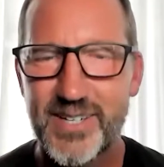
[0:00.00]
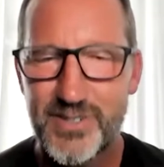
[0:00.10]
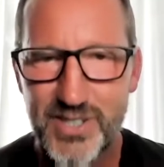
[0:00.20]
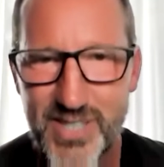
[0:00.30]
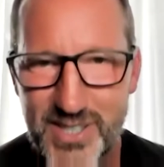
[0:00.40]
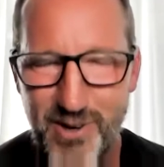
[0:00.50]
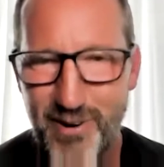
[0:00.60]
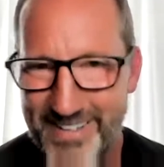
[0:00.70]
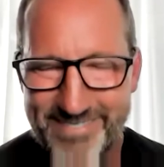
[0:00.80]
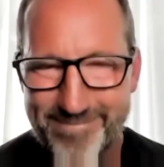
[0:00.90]
just get
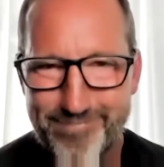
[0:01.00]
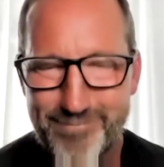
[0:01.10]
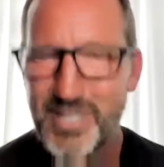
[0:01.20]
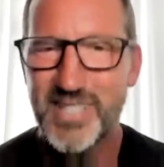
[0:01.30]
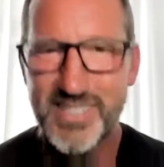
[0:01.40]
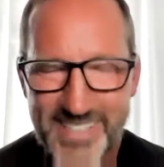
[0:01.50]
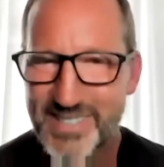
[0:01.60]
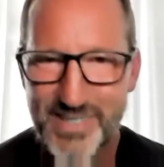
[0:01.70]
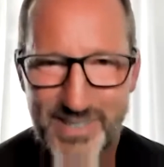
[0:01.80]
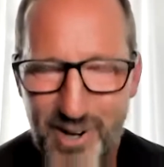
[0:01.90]
started just get
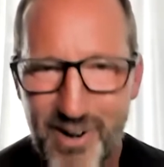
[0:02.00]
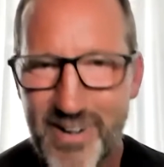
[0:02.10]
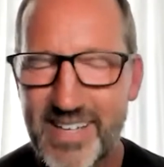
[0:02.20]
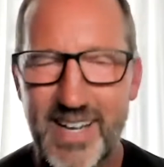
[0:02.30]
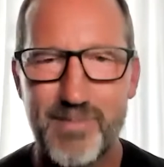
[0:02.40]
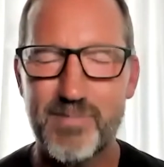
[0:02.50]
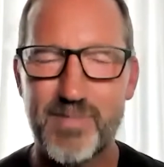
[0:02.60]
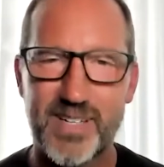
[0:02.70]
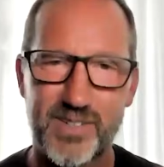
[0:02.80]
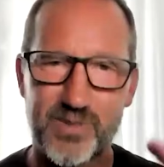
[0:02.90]
started. I mean,
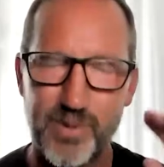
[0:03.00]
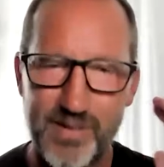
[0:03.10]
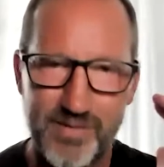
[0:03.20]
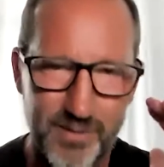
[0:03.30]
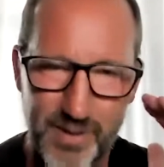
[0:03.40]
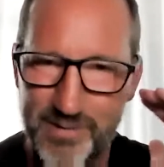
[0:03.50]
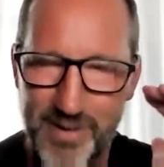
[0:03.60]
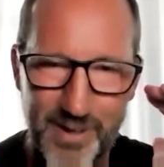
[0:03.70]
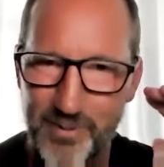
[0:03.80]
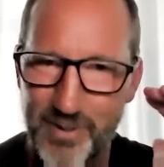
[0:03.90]
because we we've
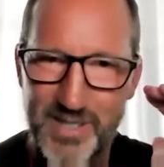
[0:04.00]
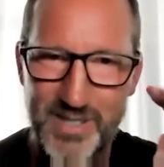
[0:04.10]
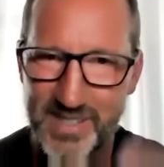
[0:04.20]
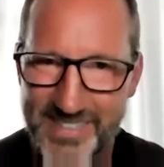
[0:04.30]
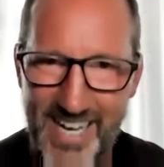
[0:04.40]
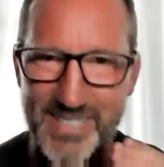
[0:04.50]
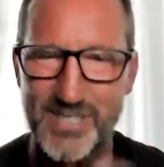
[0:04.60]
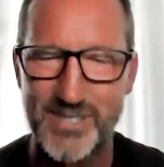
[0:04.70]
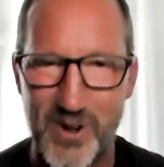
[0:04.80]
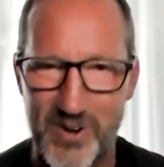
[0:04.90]
we just got
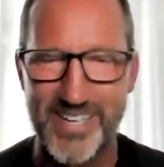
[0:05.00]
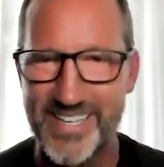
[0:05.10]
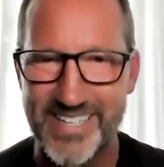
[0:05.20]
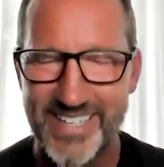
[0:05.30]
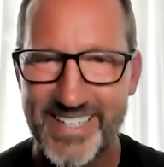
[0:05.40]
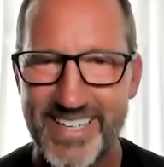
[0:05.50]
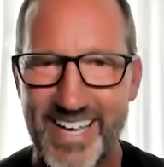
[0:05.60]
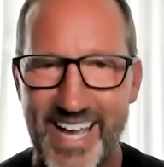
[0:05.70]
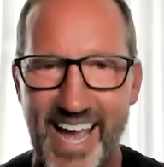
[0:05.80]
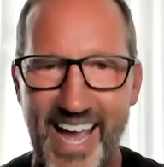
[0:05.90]
started
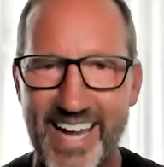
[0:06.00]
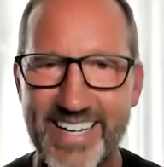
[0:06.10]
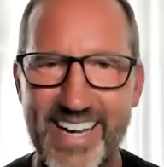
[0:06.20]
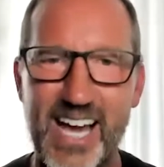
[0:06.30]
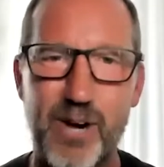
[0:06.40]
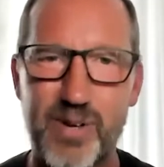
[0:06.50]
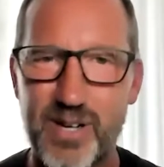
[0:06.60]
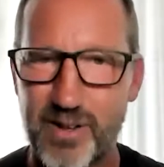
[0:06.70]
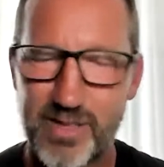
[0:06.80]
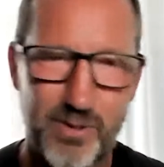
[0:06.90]
and now we
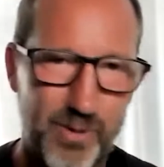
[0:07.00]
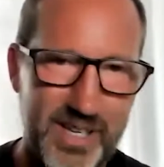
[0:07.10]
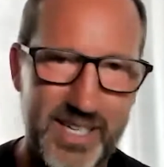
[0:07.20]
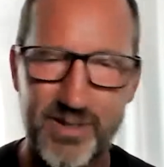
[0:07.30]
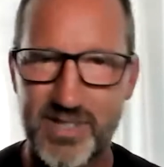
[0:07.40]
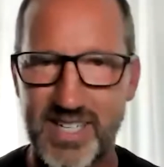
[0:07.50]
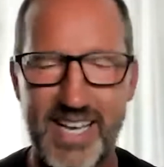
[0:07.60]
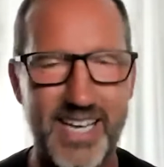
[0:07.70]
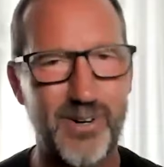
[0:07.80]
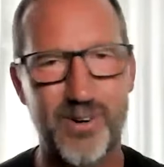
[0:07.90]
are three years
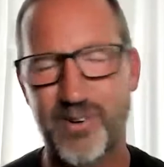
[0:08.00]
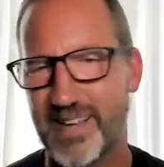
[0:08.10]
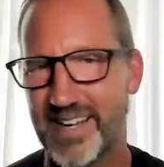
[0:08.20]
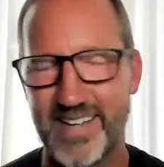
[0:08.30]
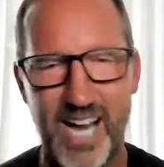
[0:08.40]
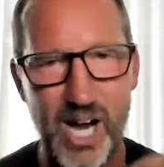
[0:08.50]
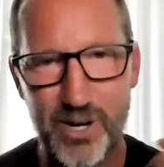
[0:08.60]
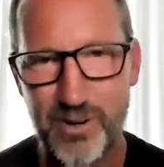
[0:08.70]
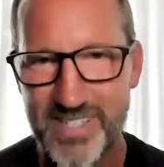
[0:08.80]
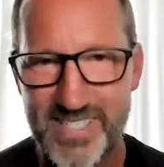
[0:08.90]
later and
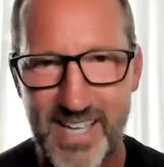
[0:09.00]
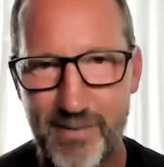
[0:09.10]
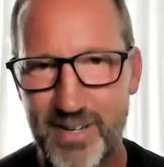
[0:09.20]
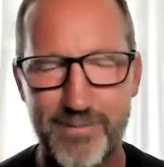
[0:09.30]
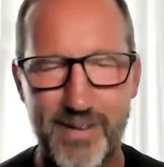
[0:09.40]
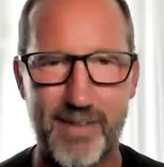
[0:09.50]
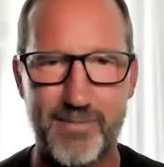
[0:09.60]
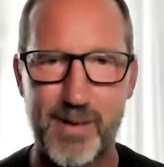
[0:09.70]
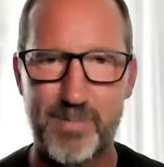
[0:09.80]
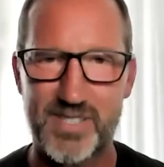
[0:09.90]

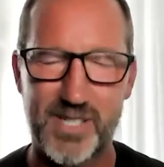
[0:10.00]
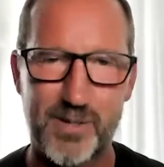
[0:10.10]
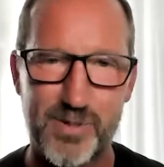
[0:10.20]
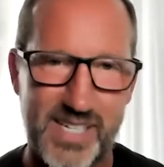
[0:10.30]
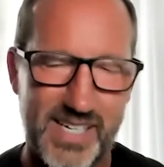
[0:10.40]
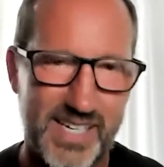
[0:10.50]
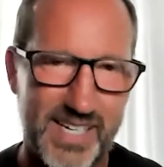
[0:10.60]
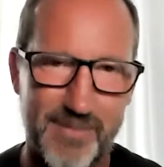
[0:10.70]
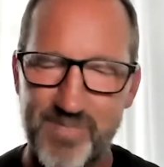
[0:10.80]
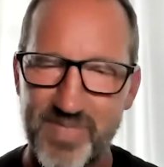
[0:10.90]
175 episodes in
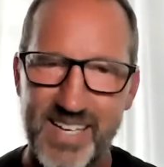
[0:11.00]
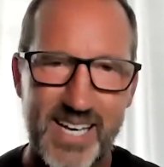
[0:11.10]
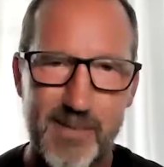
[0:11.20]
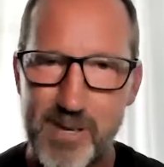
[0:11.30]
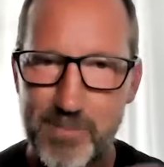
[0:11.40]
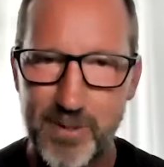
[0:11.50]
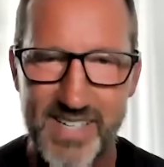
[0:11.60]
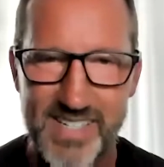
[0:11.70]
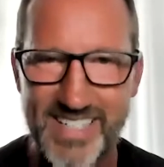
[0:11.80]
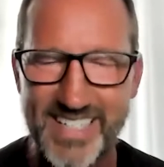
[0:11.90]
and people
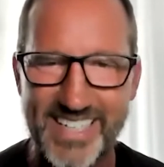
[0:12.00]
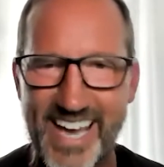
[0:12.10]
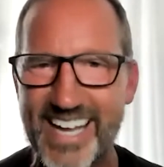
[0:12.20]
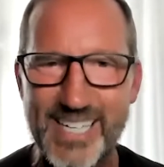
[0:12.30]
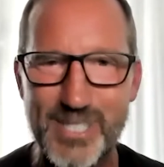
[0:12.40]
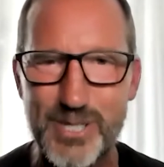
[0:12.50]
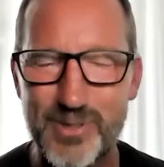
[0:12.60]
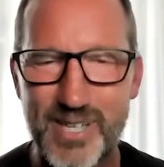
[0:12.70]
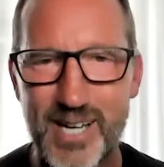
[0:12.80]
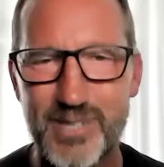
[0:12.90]
listening in 82
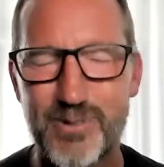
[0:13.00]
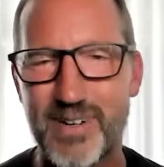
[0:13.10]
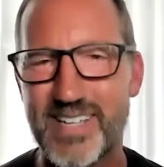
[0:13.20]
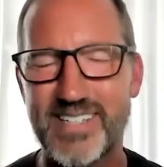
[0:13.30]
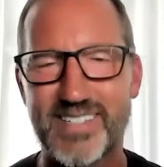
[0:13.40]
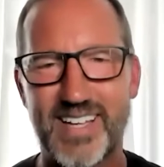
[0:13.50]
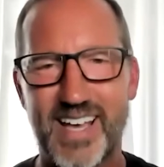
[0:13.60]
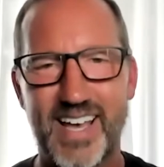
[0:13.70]
countries